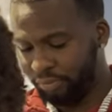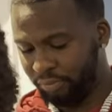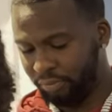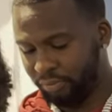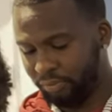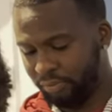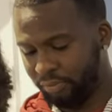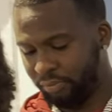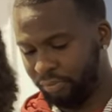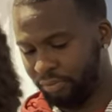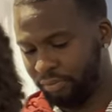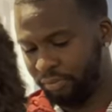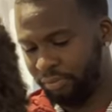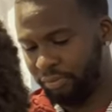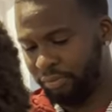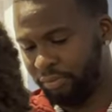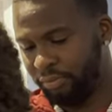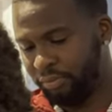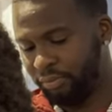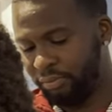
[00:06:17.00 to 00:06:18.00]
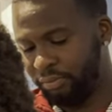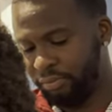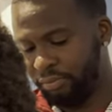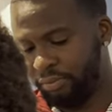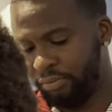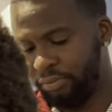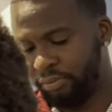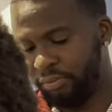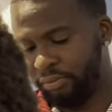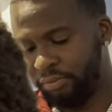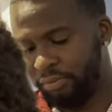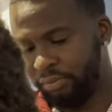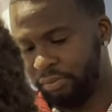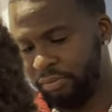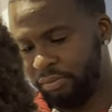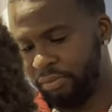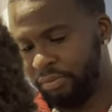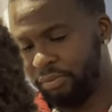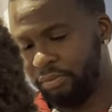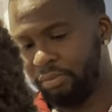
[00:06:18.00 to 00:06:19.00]

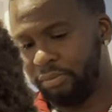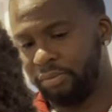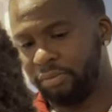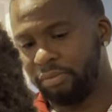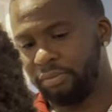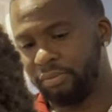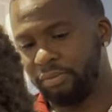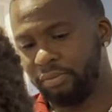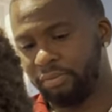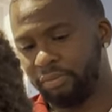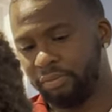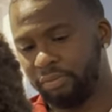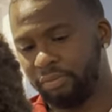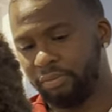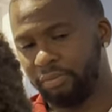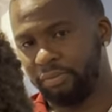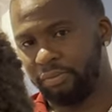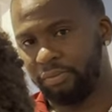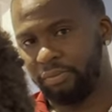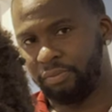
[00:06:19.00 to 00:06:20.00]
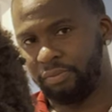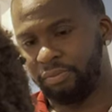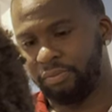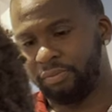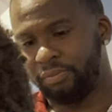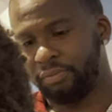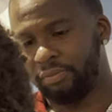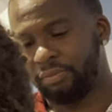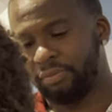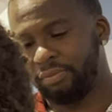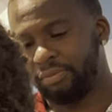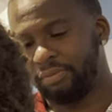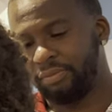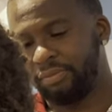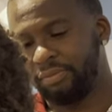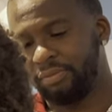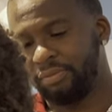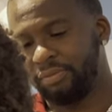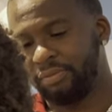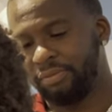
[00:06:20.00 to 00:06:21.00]

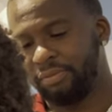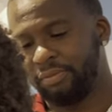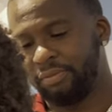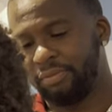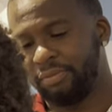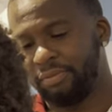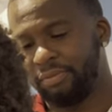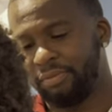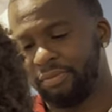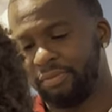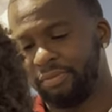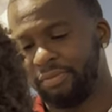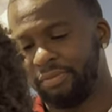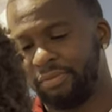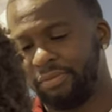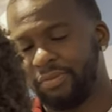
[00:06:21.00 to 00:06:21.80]
No one is speaking in this clip.